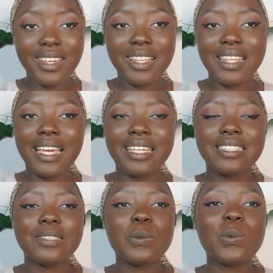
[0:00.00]
Like,
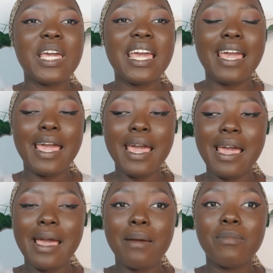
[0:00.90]
it's the way
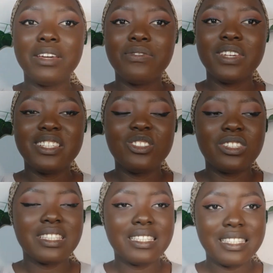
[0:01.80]
my face
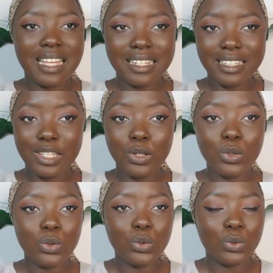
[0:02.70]
just instantly
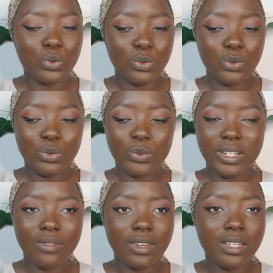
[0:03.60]
glows
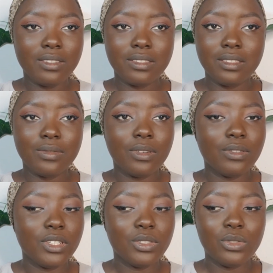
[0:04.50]
whenever I use this
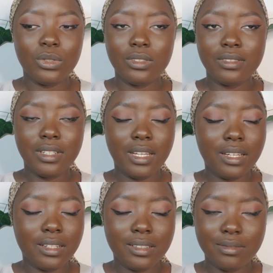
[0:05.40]
foundation.
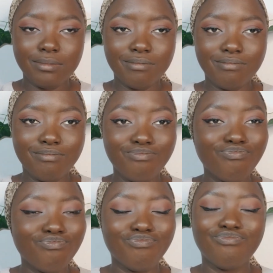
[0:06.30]
Like,
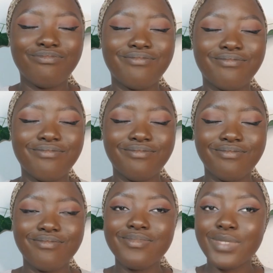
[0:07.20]

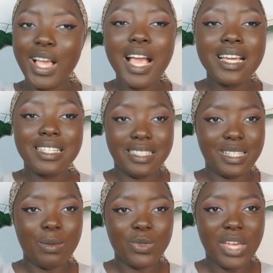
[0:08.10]
it's
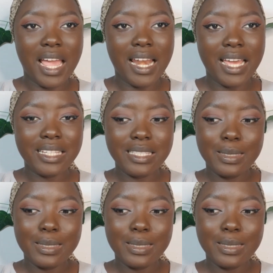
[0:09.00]
time to highlight.